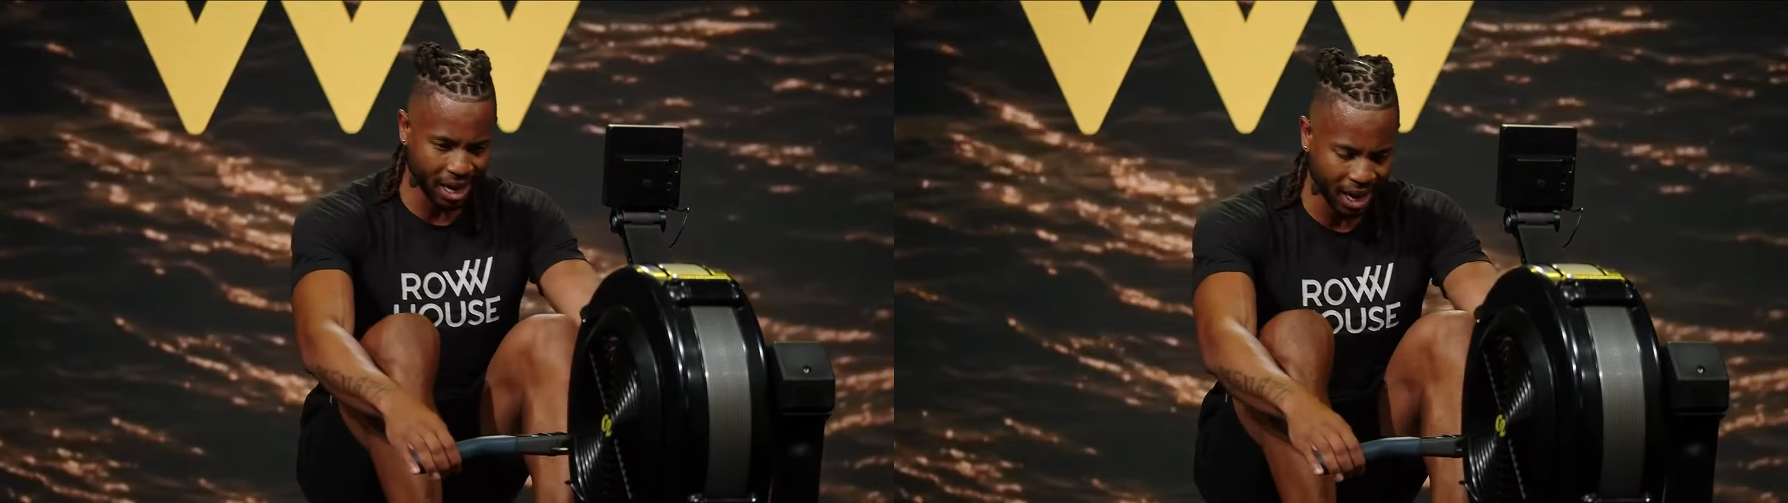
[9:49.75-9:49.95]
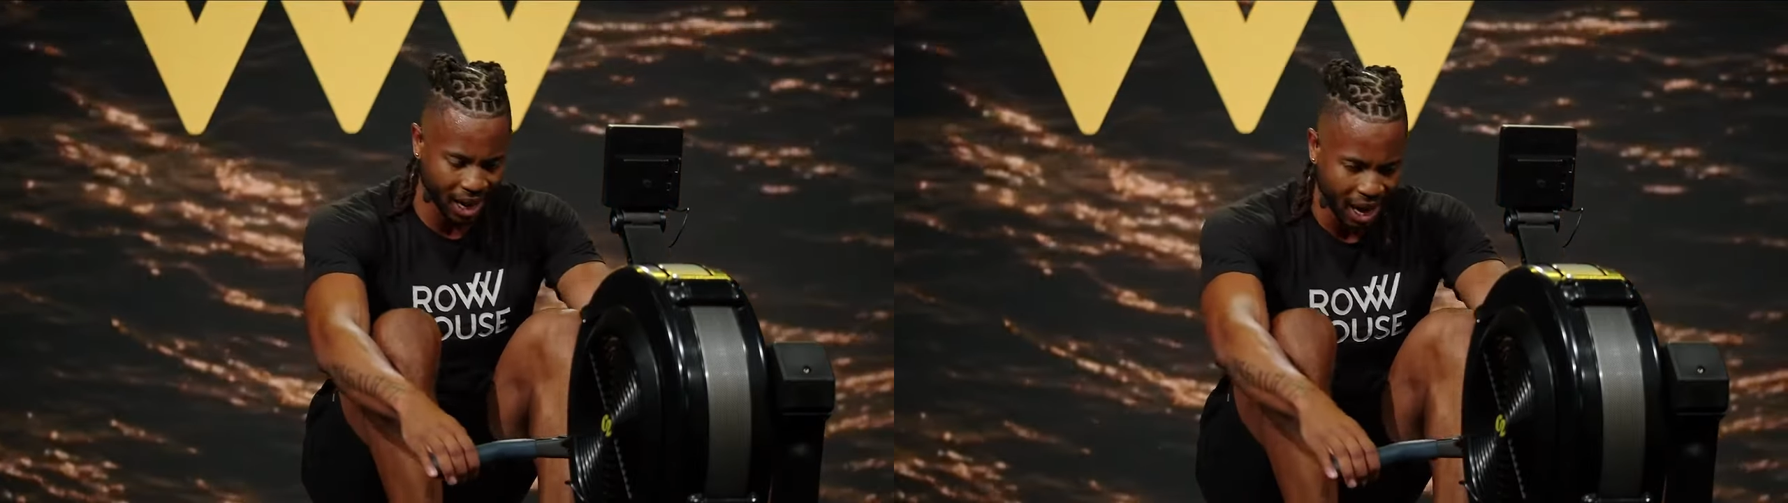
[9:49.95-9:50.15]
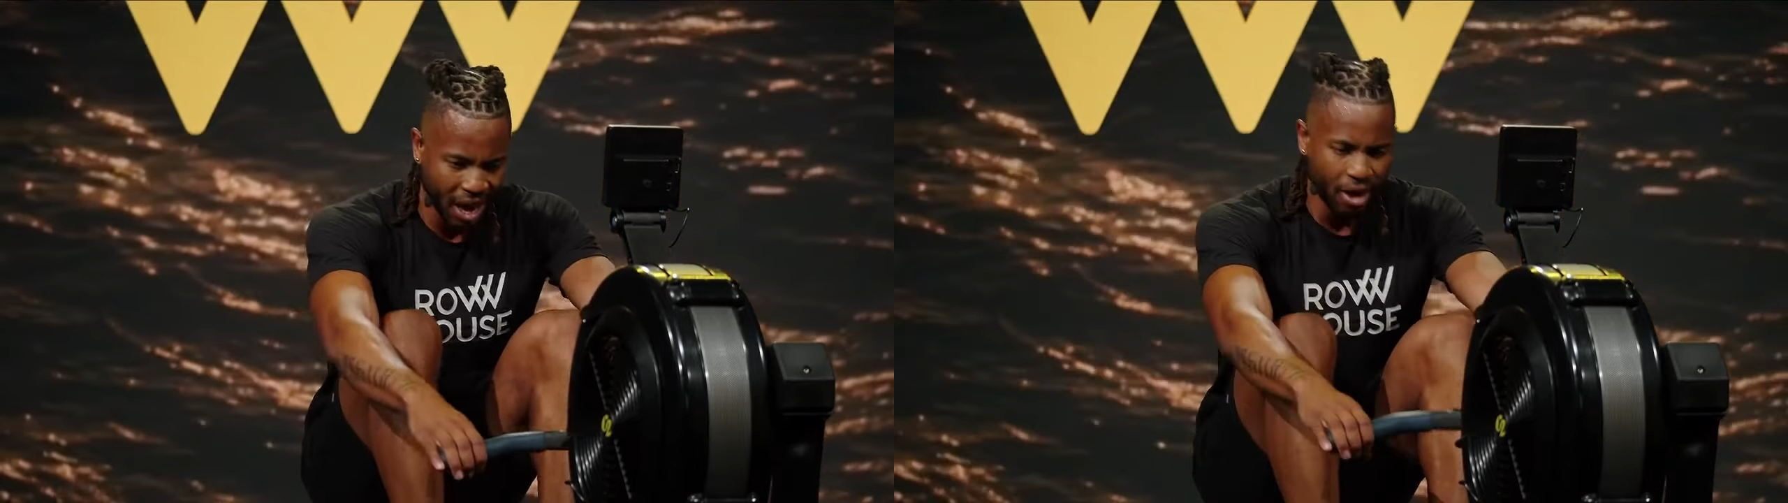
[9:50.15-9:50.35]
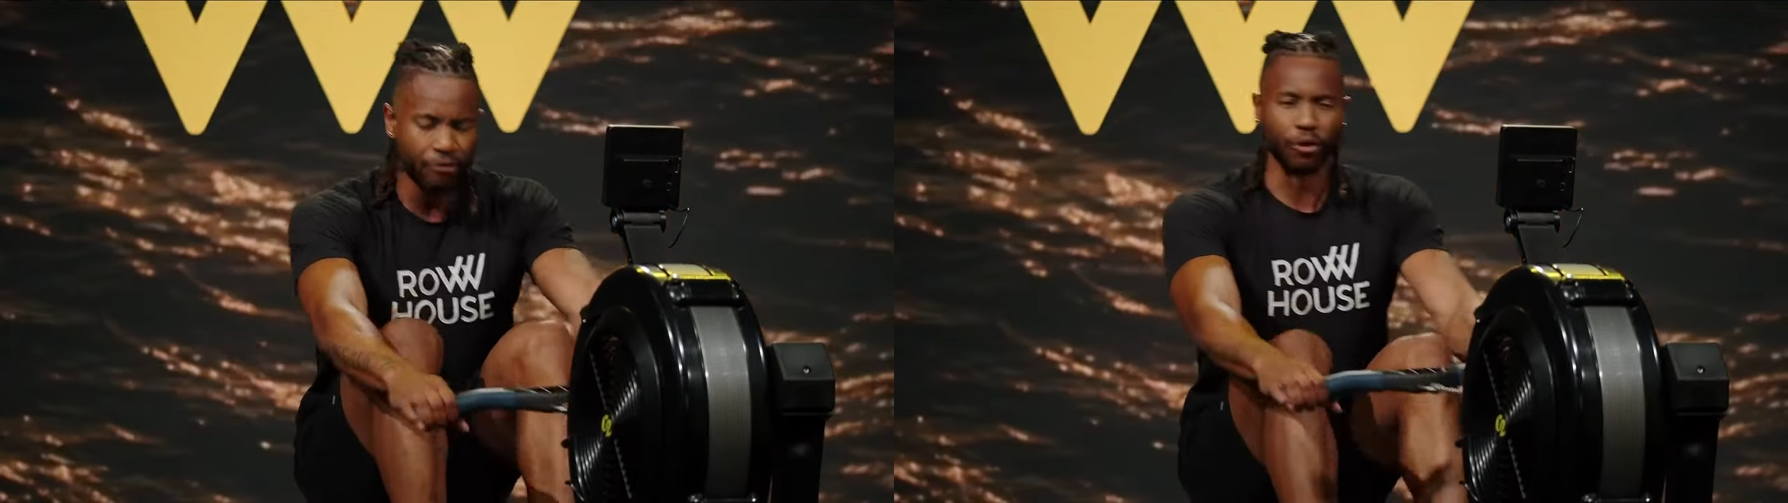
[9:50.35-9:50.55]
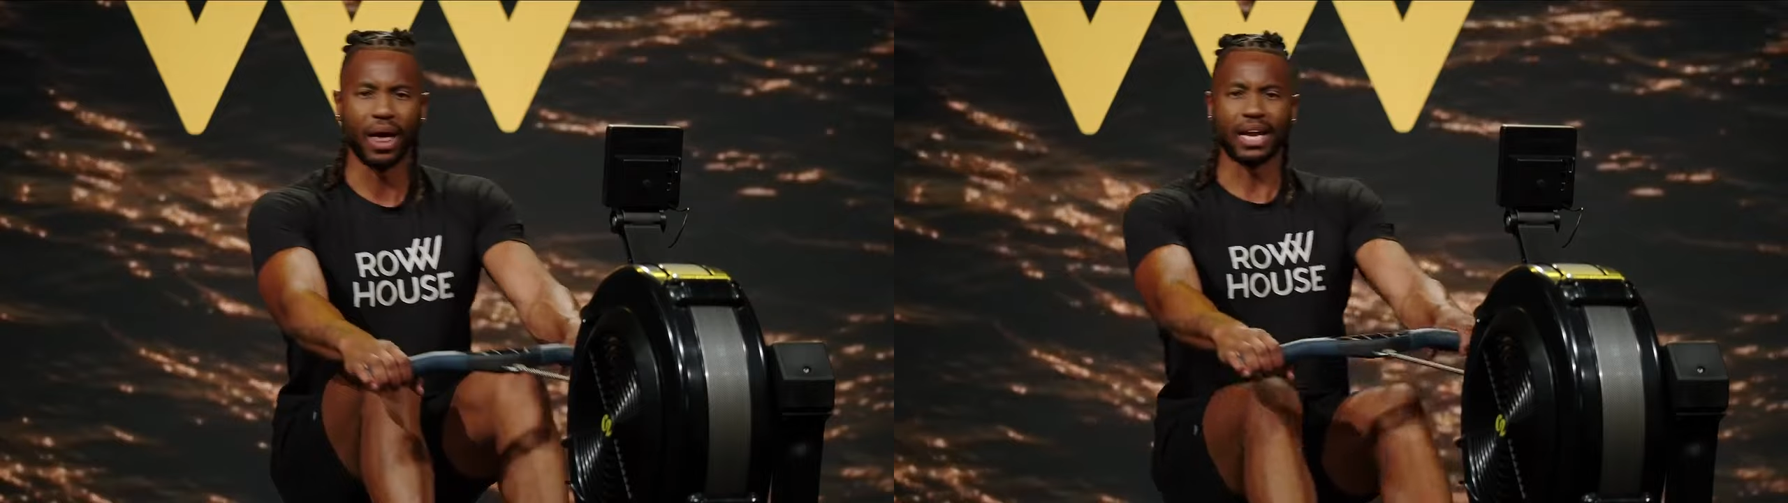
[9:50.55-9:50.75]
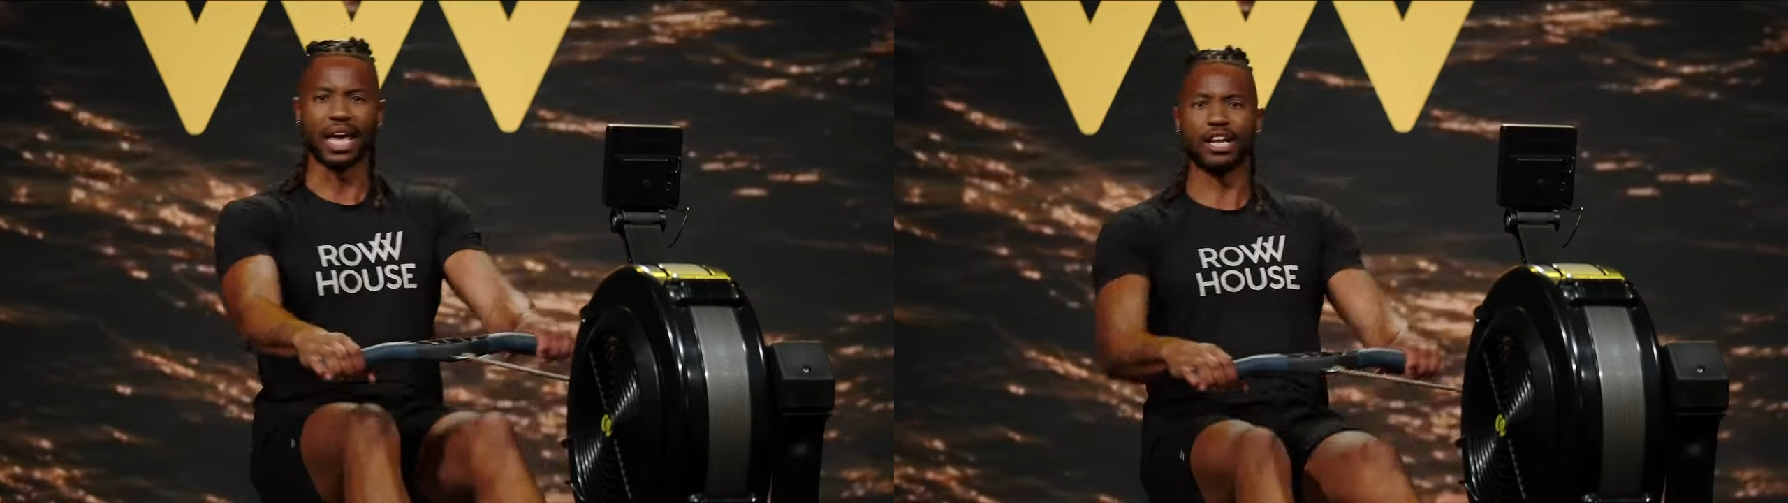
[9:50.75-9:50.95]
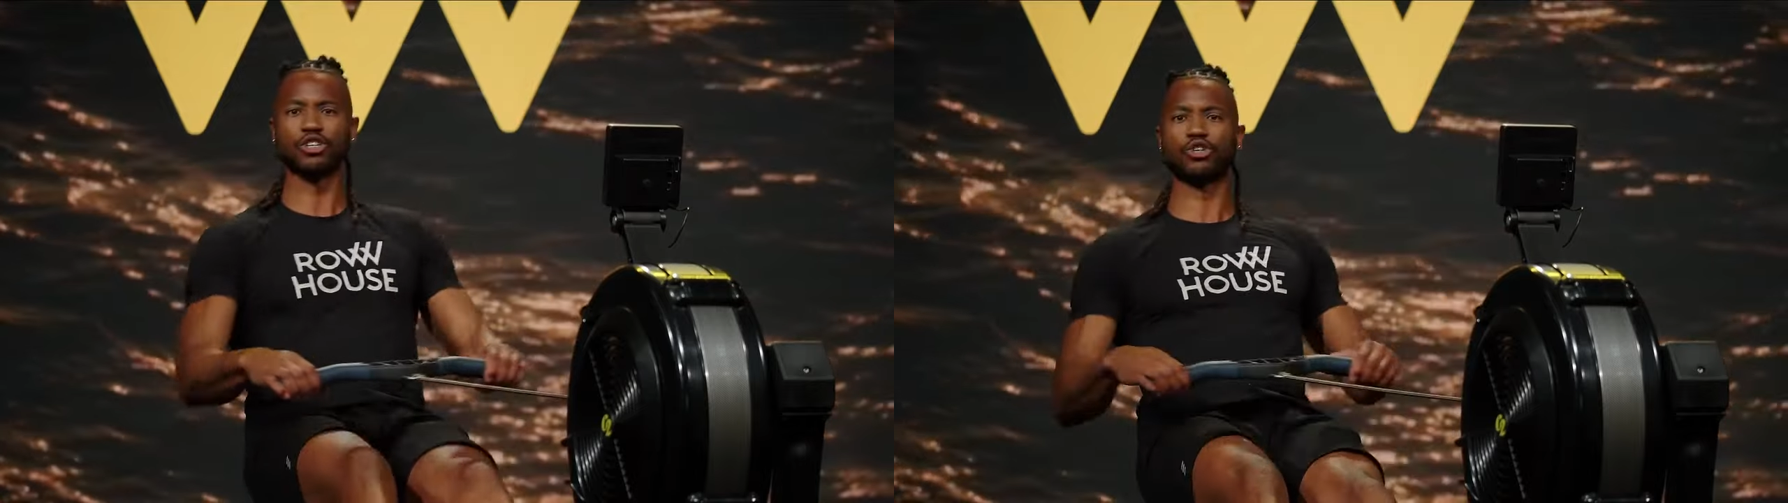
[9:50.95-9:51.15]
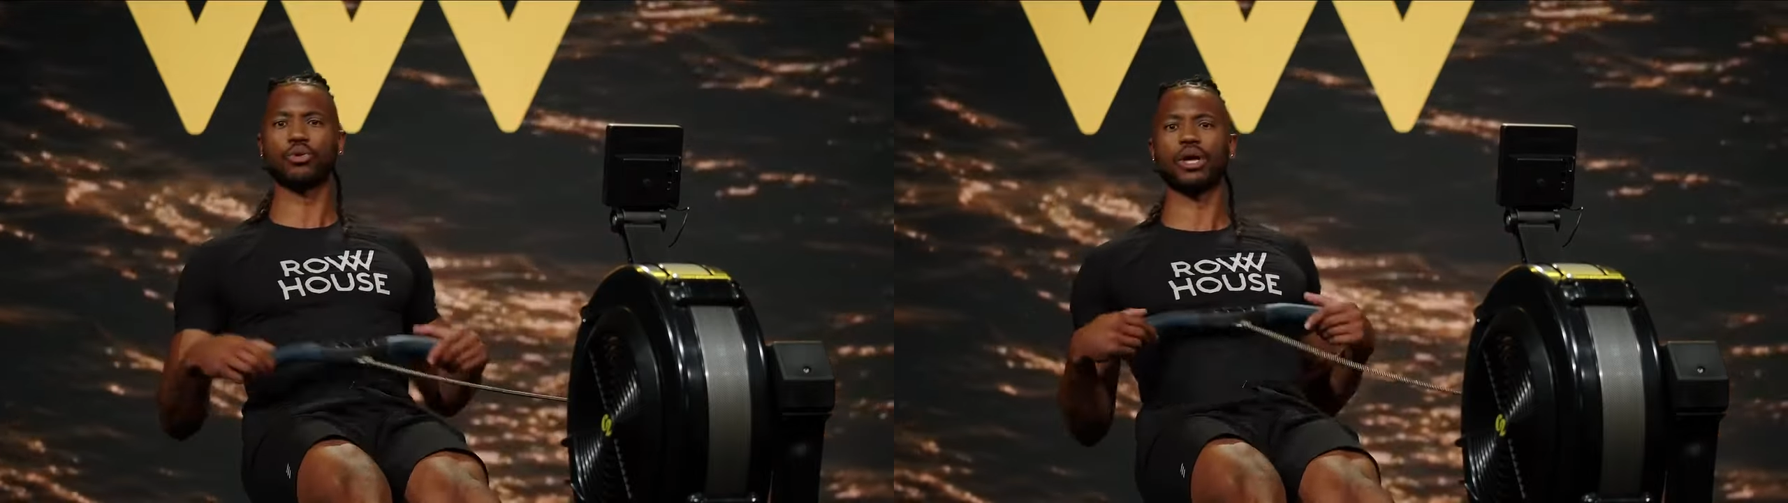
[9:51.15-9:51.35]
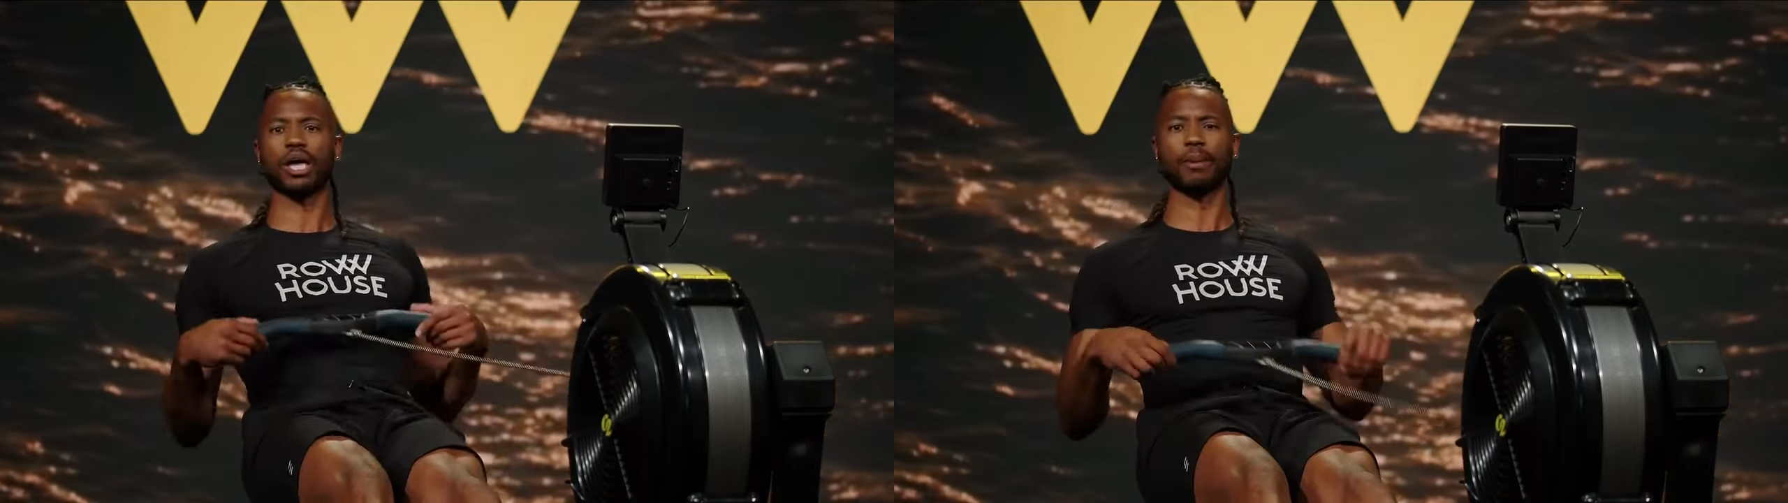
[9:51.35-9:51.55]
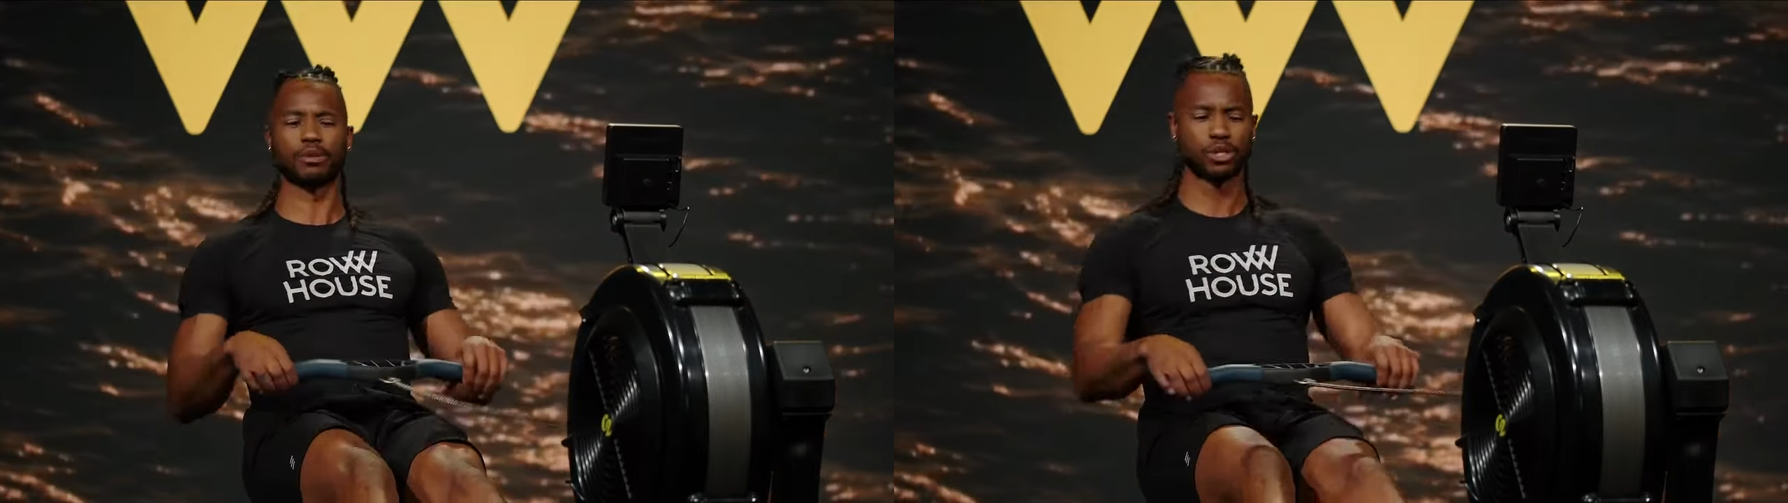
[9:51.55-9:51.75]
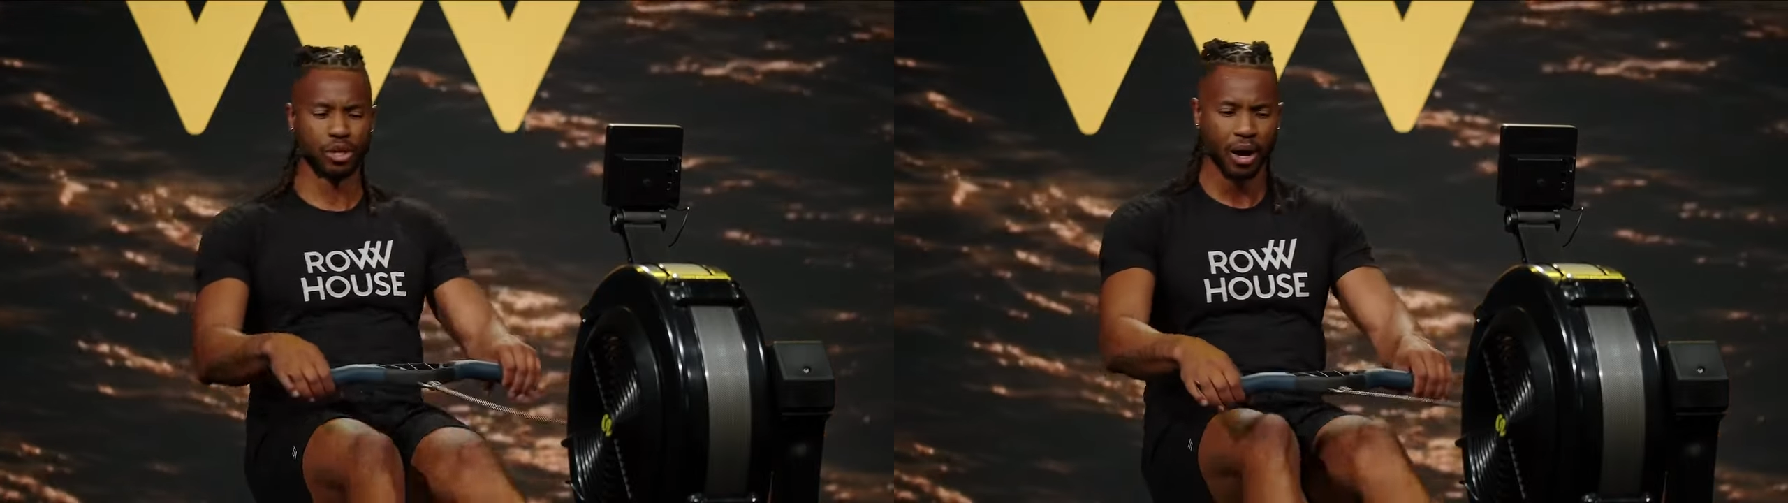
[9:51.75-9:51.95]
Feel that hinge through the hips.